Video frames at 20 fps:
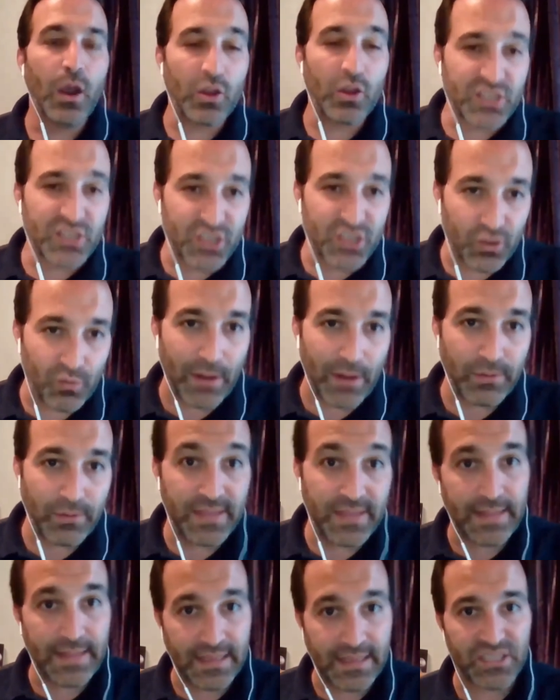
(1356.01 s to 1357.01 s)

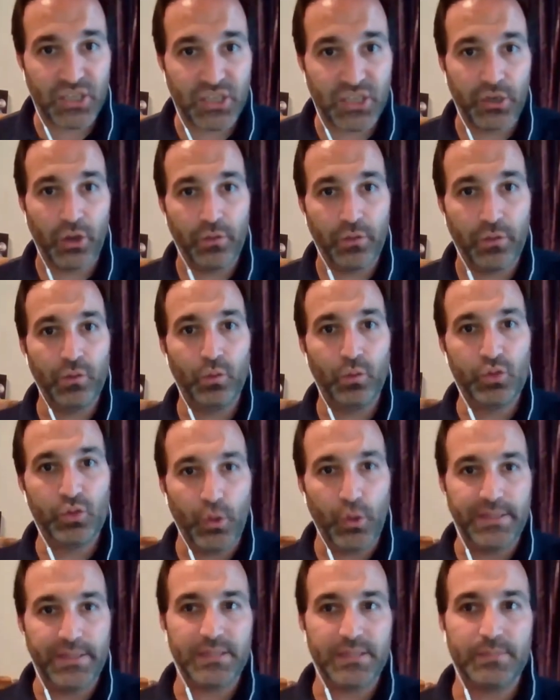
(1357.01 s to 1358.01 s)
surrounding that synovial
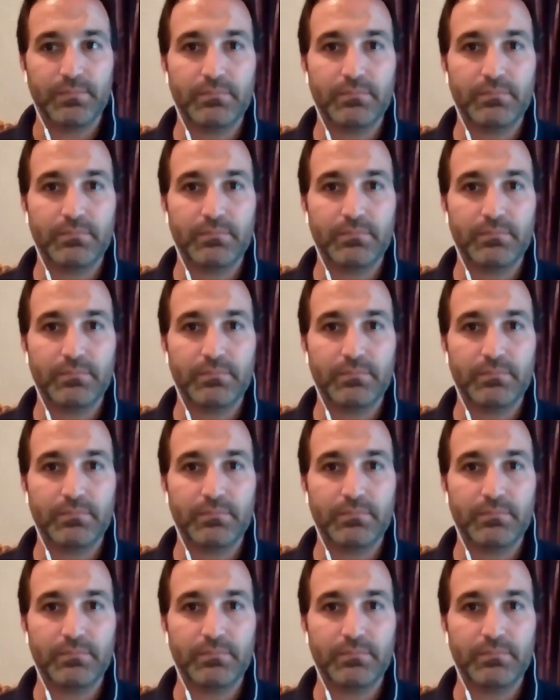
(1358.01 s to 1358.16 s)
joint.